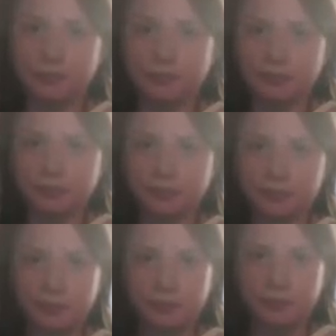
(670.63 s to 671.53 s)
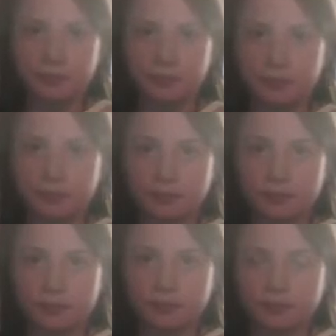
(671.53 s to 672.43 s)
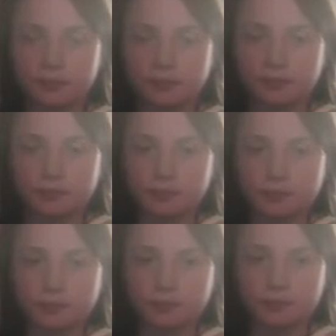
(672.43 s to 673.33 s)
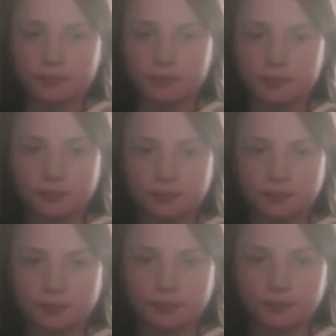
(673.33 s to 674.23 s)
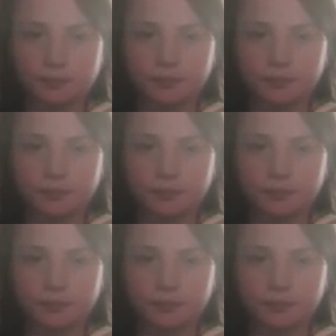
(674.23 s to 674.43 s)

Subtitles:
(not speaking)